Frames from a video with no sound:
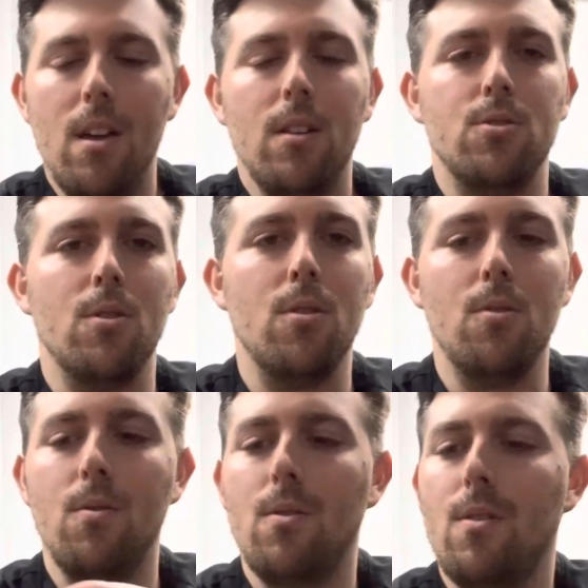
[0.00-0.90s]

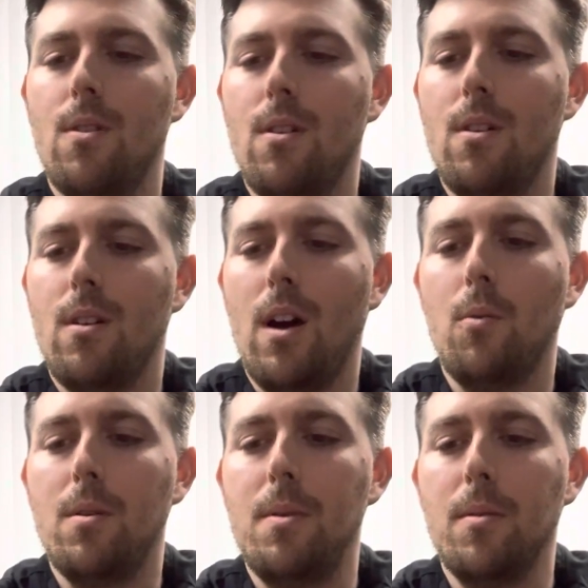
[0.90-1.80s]
So I
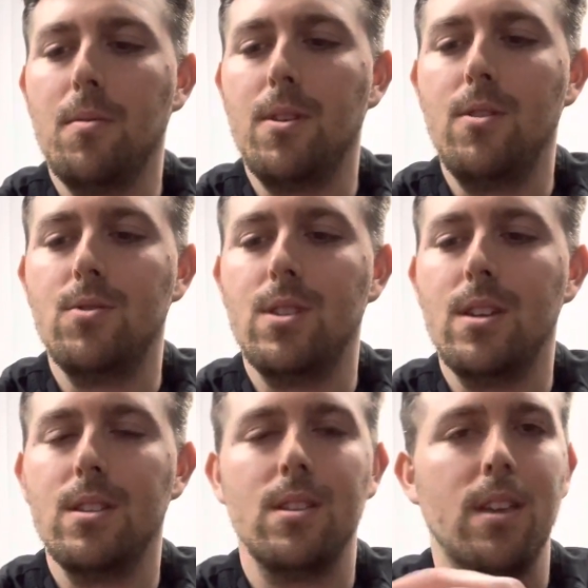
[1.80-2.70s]
want to be able to use
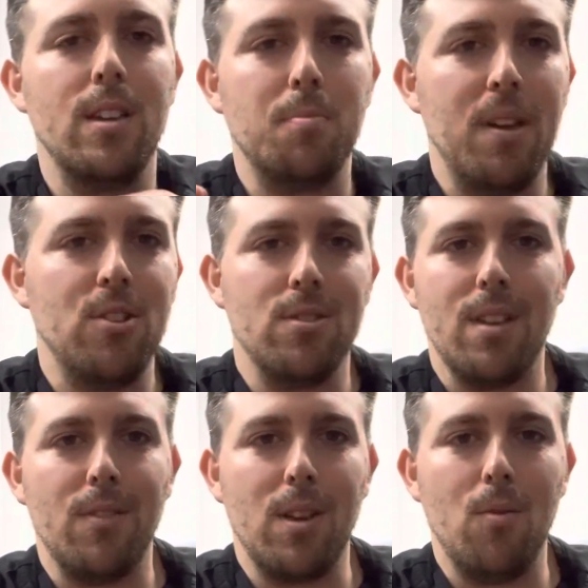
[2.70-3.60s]
this in case patients
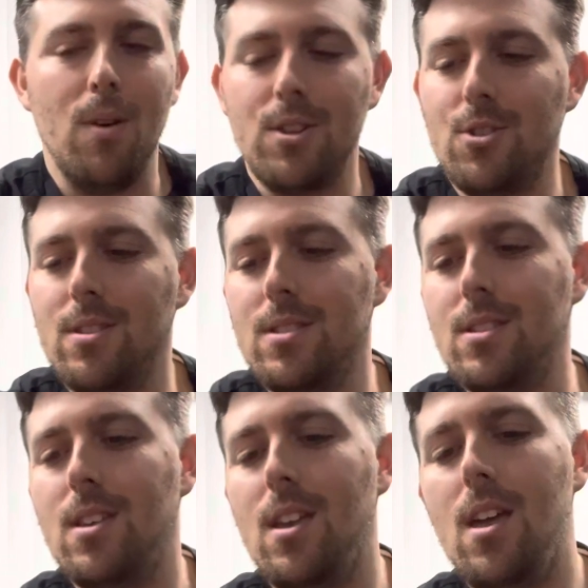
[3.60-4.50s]
have any
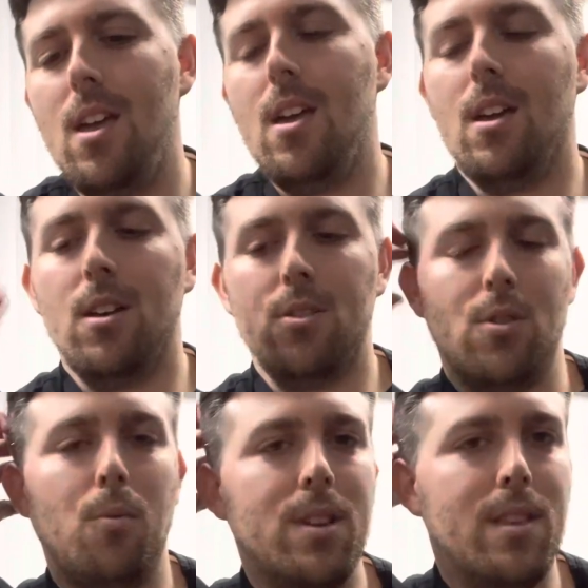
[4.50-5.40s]
questions. So I
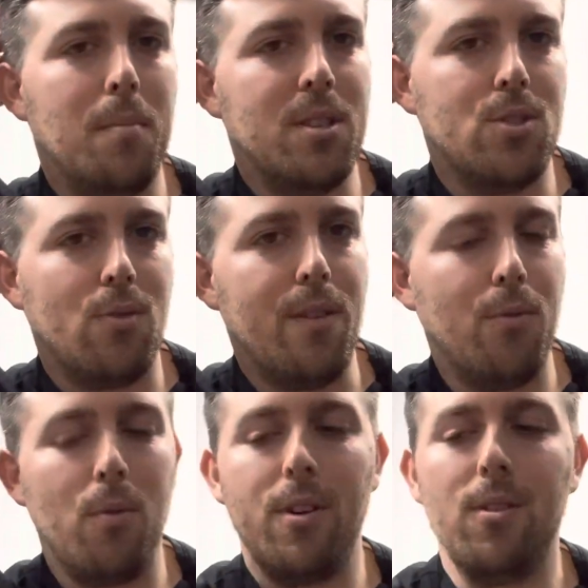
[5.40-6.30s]
want to demonstrate
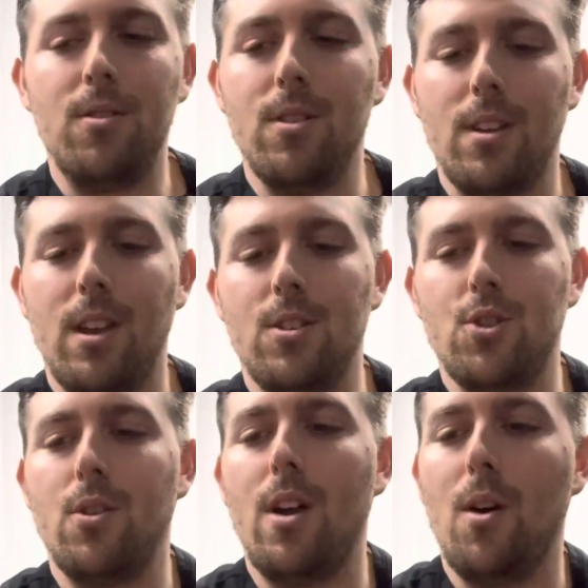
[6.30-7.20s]
for you to kind of show
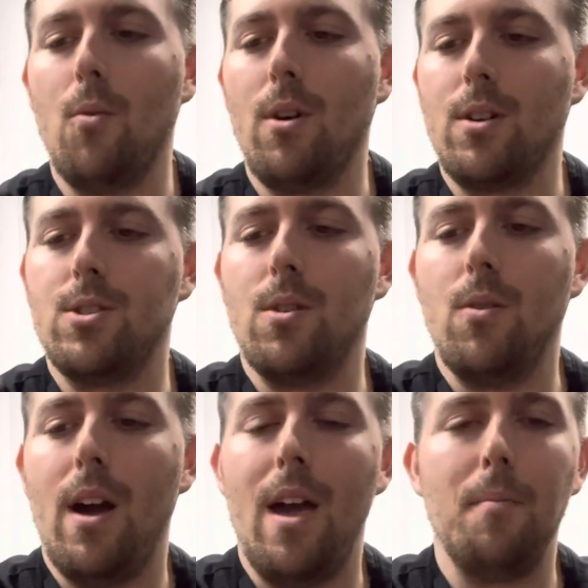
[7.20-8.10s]
you how it works. So
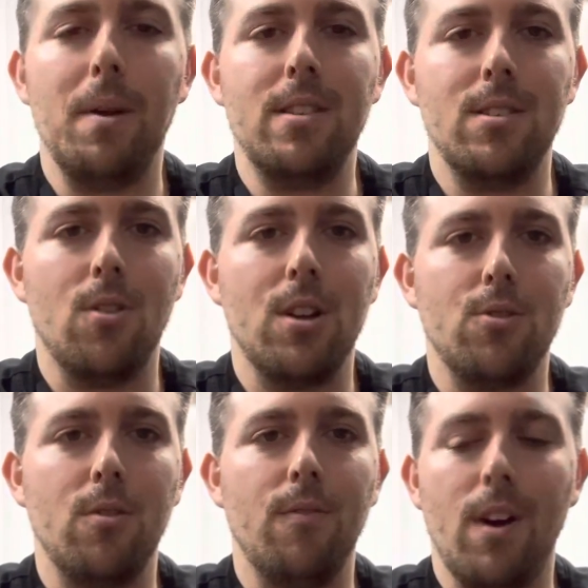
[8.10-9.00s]
I have my
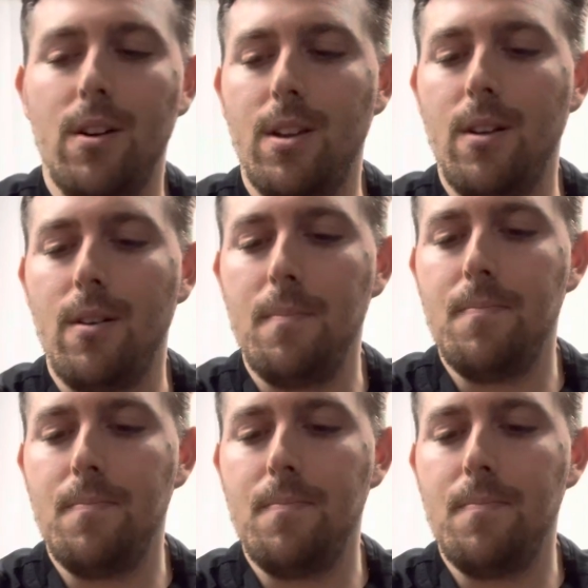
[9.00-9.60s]
testosterone vial here.